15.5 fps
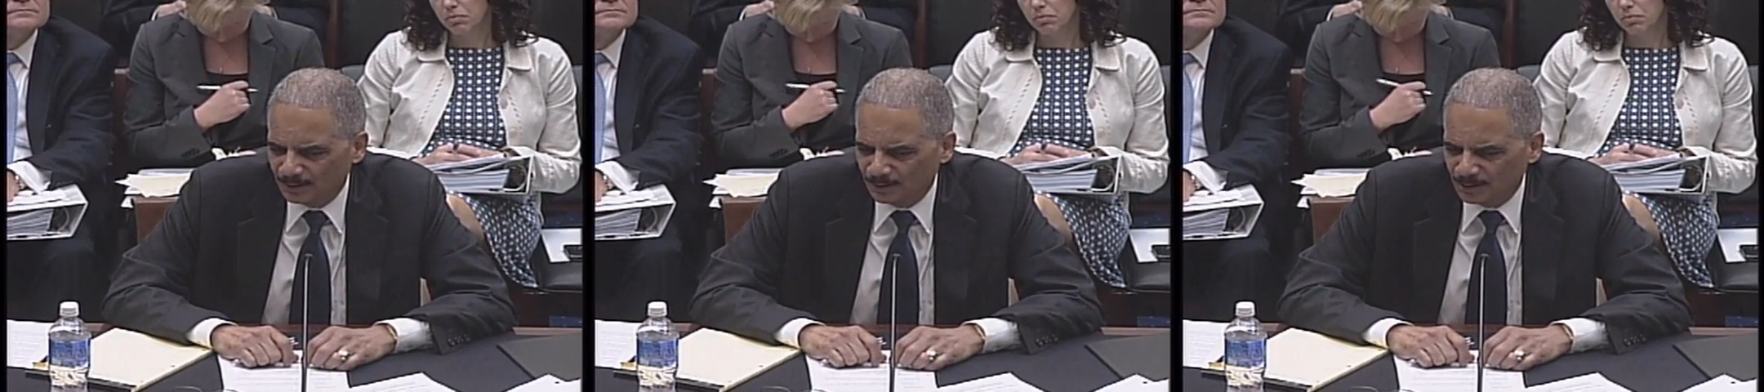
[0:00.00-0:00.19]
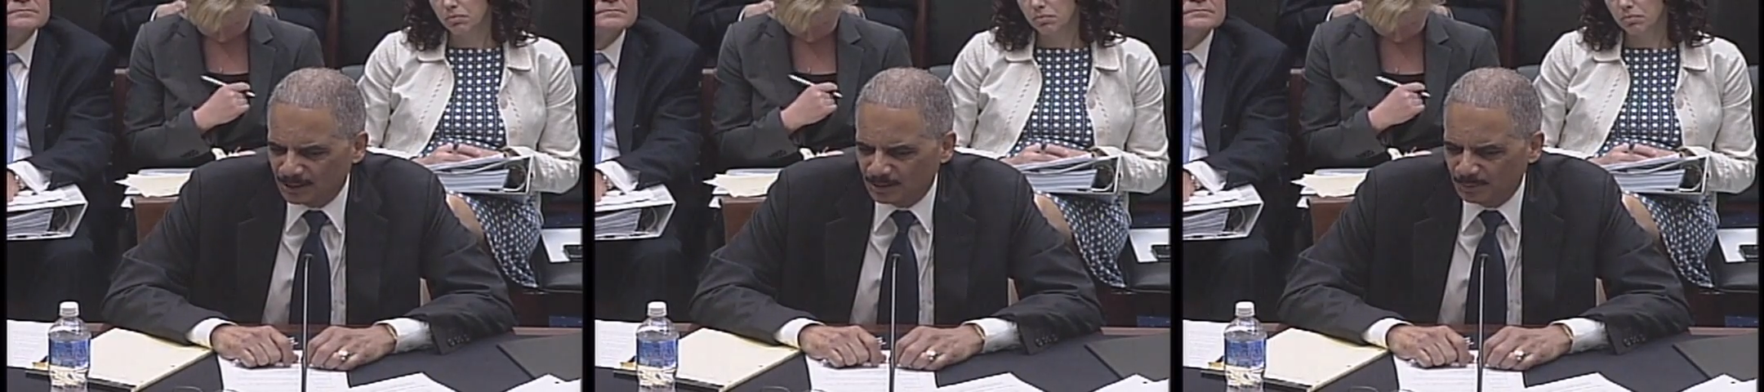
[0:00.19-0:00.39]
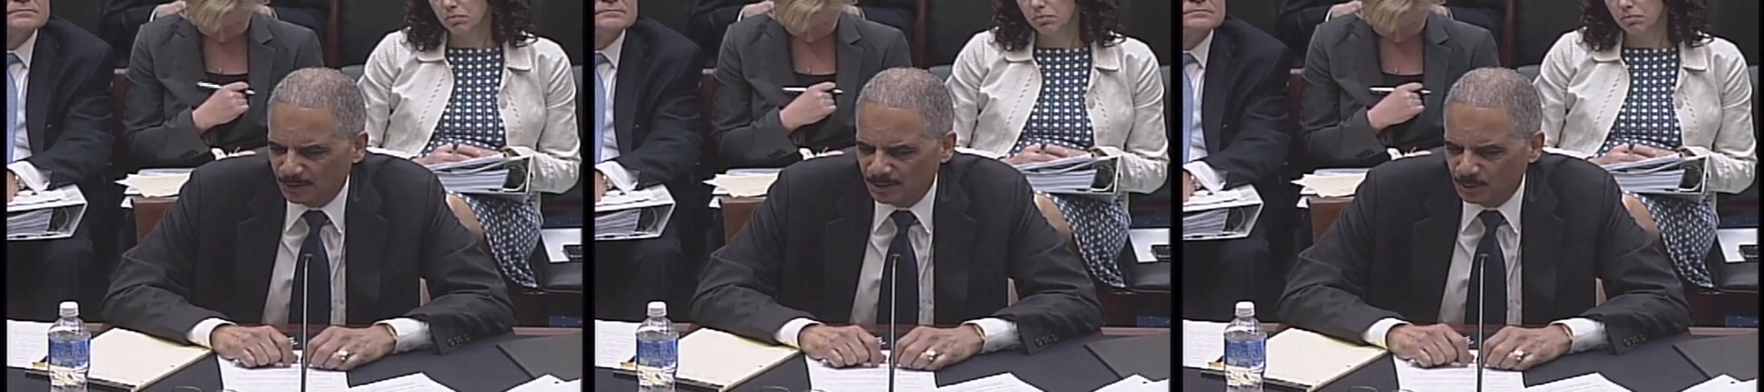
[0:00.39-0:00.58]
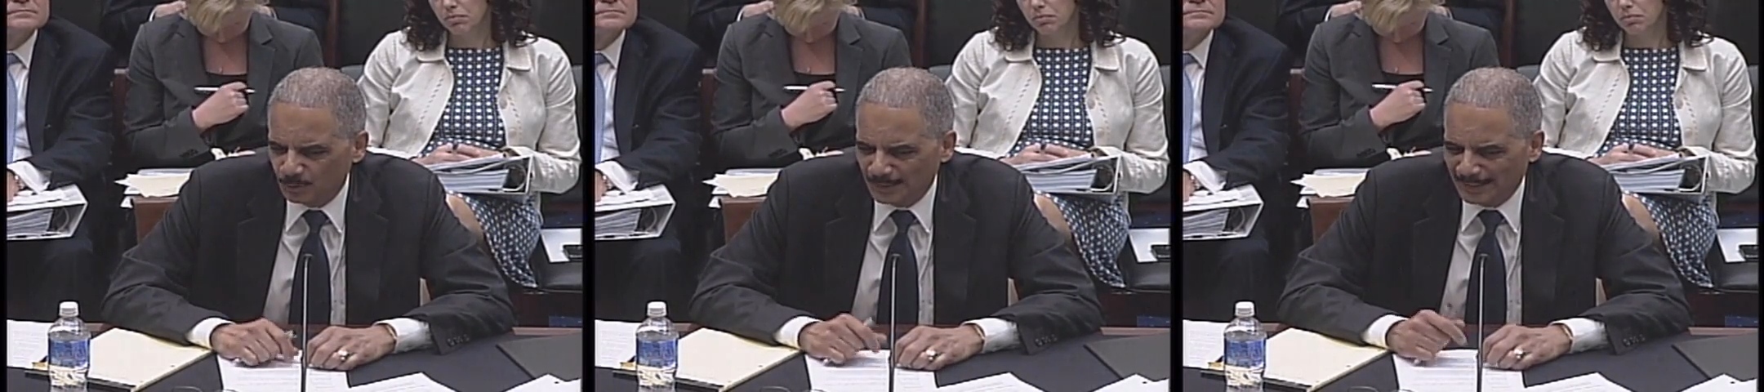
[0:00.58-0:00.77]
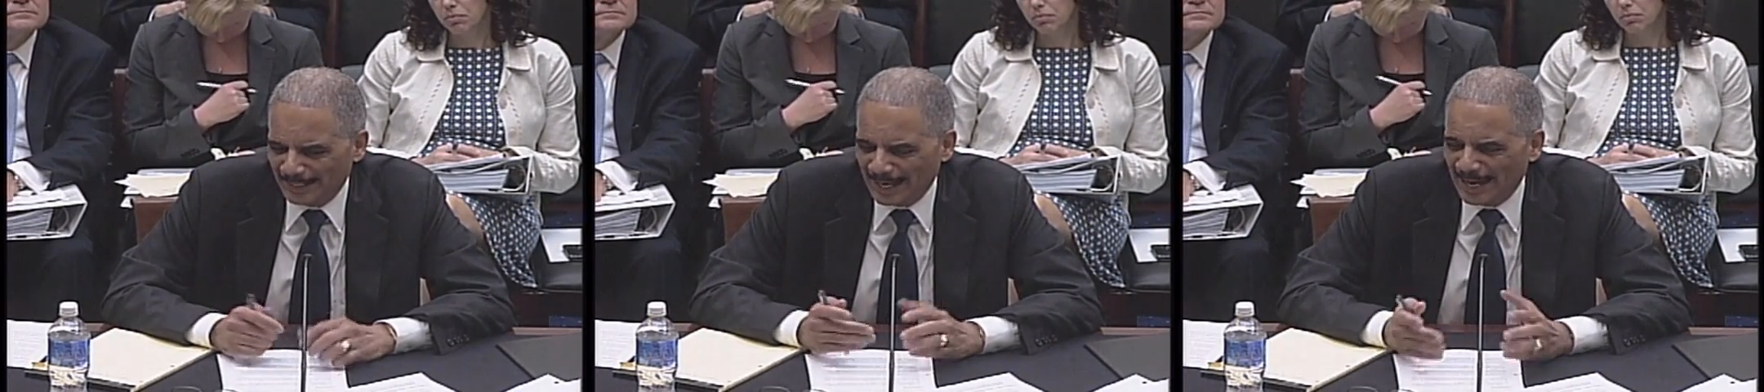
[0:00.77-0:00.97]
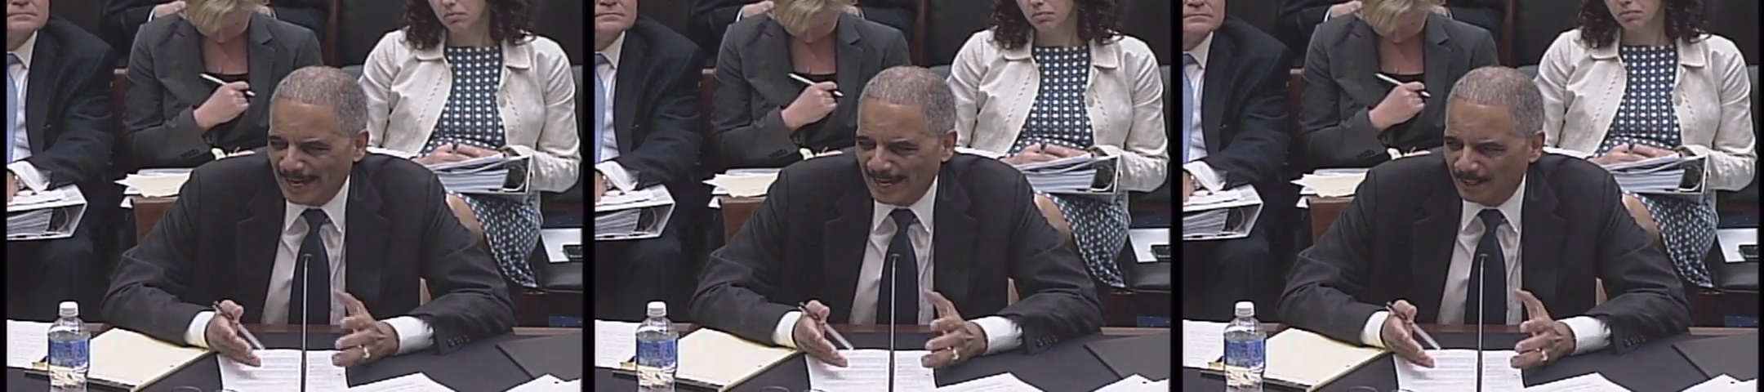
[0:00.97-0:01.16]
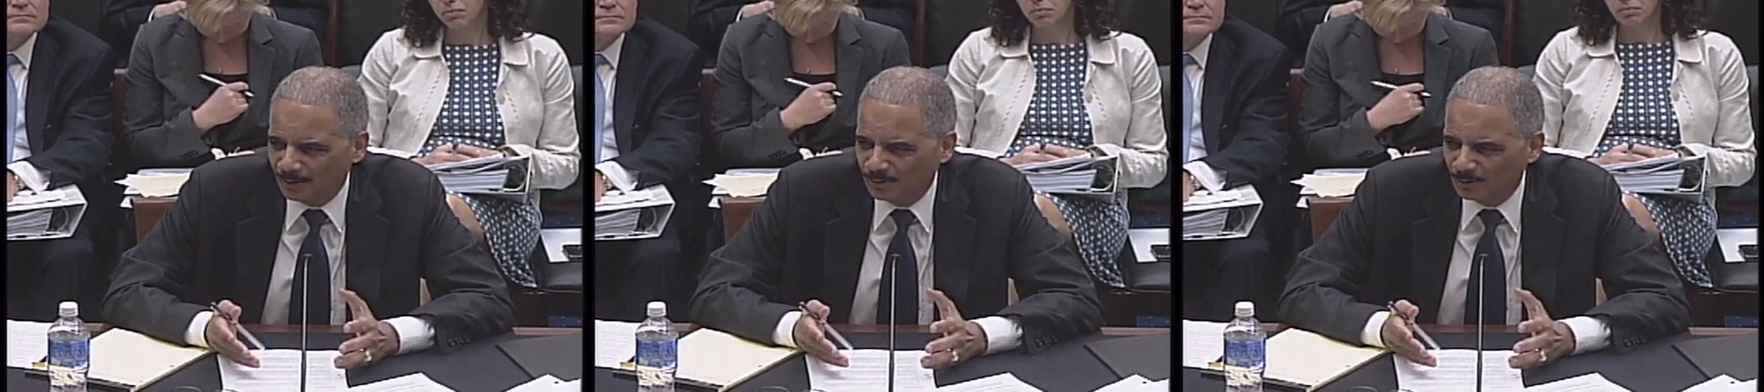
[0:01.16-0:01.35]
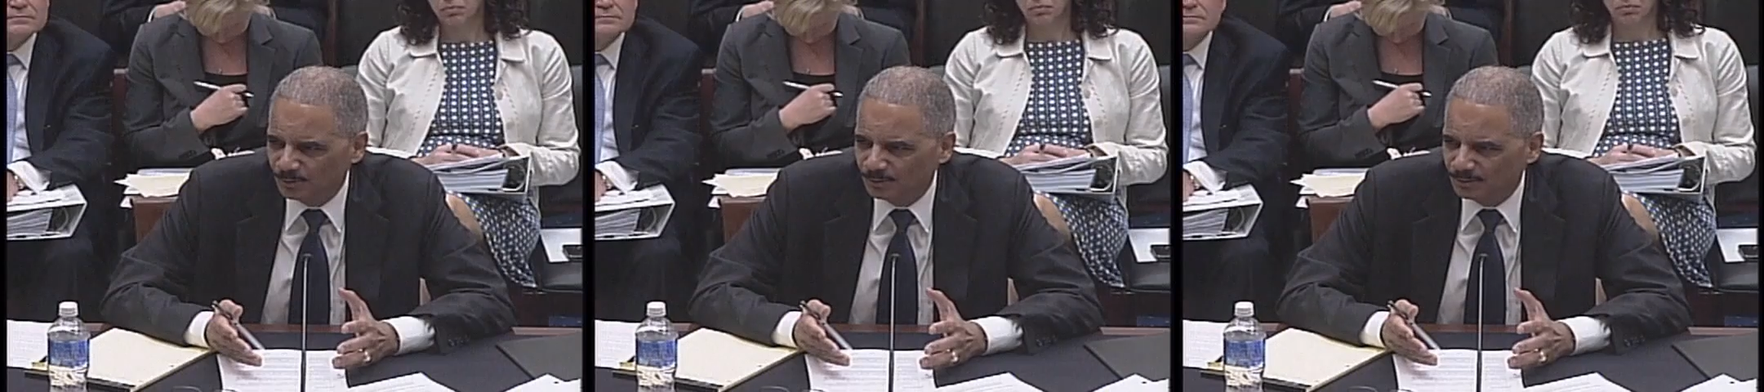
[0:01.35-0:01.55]
just because we can
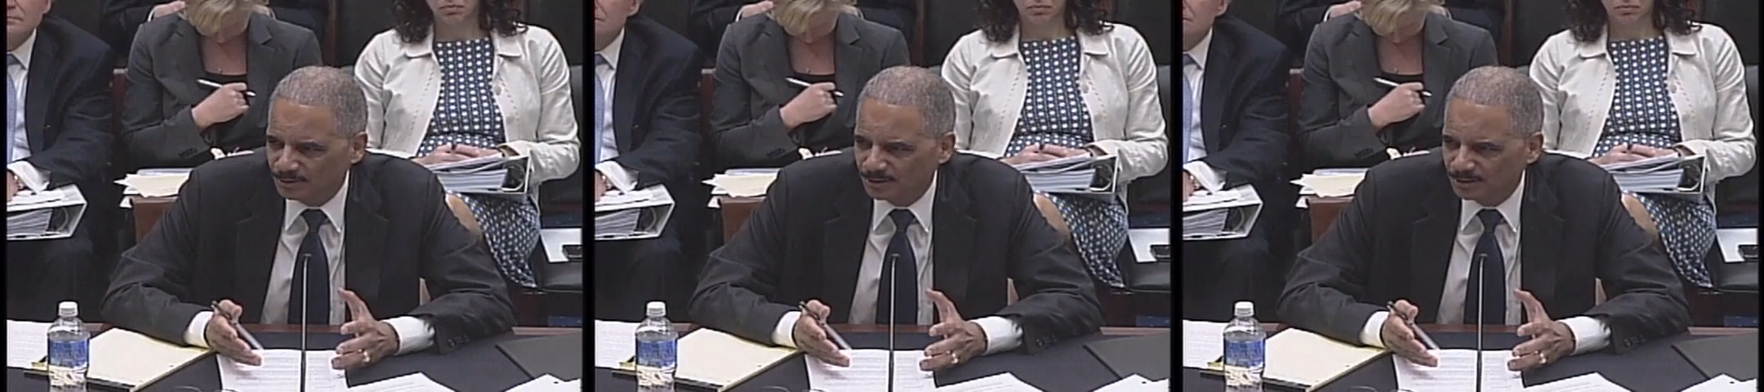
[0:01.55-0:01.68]
do